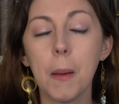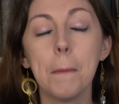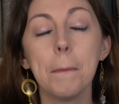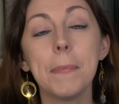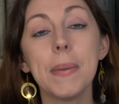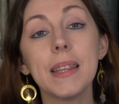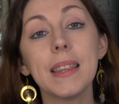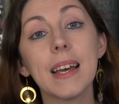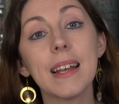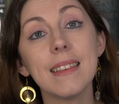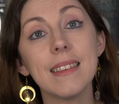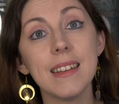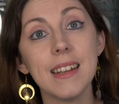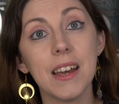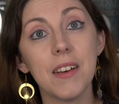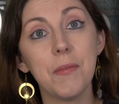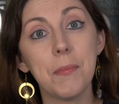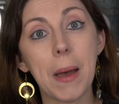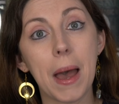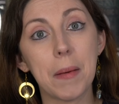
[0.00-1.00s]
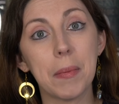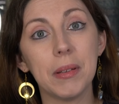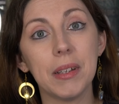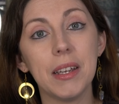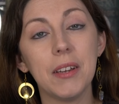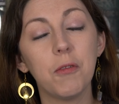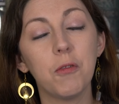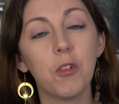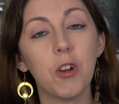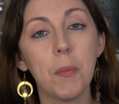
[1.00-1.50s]
But that's enough
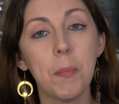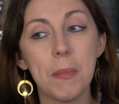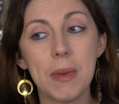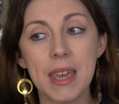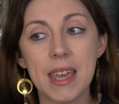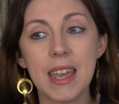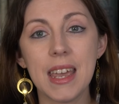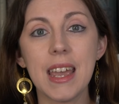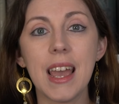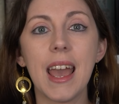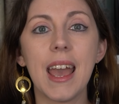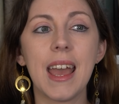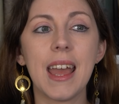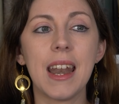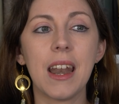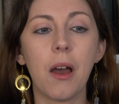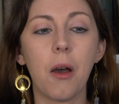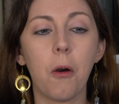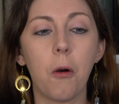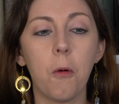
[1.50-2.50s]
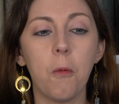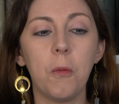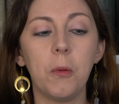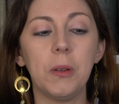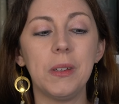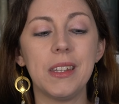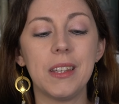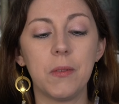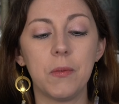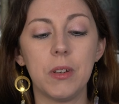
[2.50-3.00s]
babbling from me, and
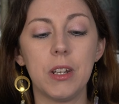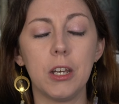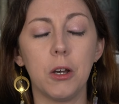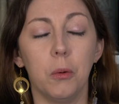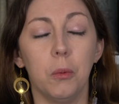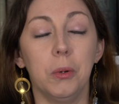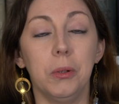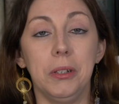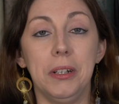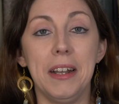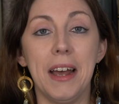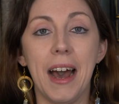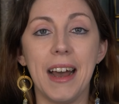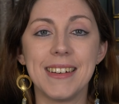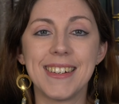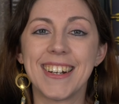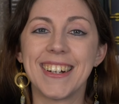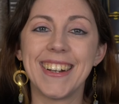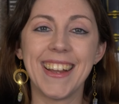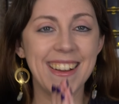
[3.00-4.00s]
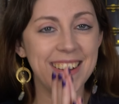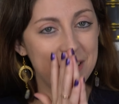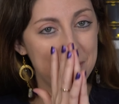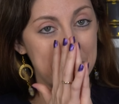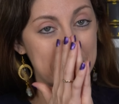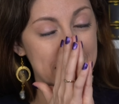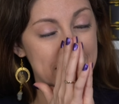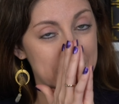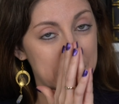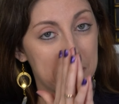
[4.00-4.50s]
hopefully this video will not turn out to
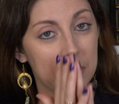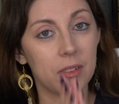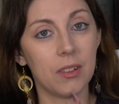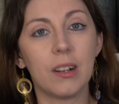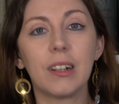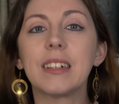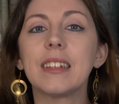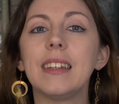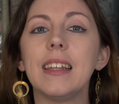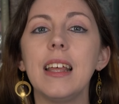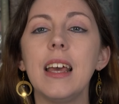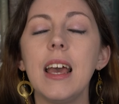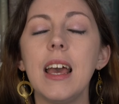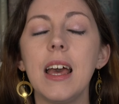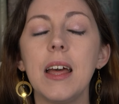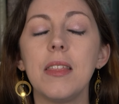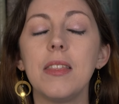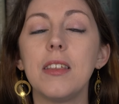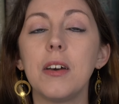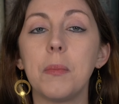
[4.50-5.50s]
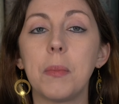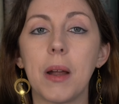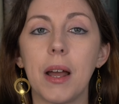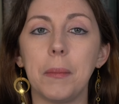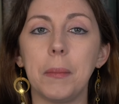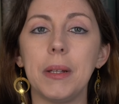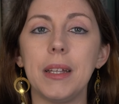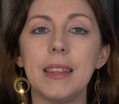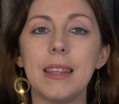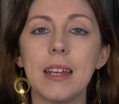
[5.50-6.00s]
be super long, though
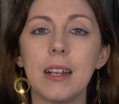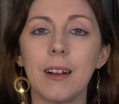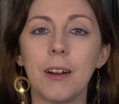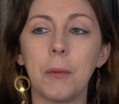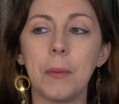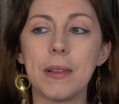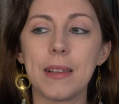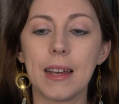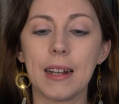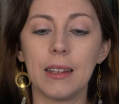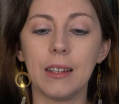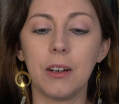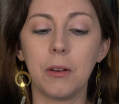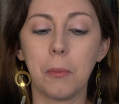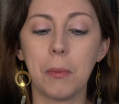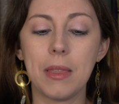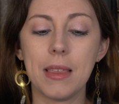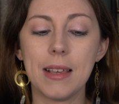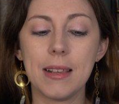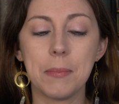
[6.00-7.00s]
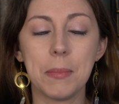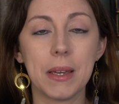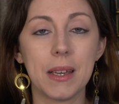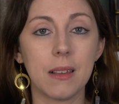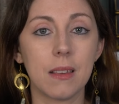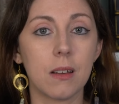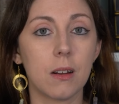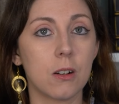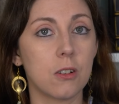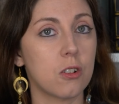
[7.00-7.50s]
probably they're always kind of long with these
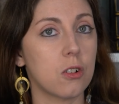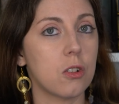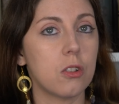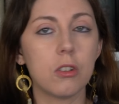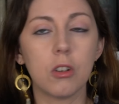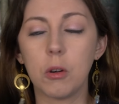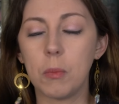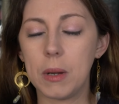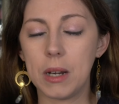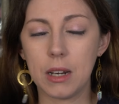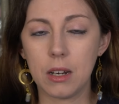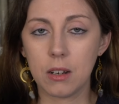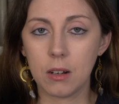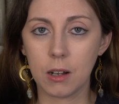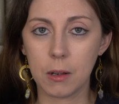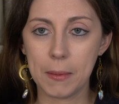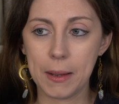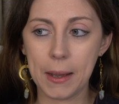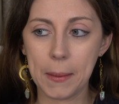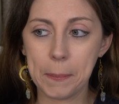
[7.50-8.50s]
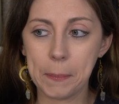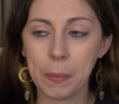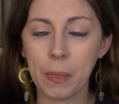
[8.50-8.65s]
because there are so many to talk about.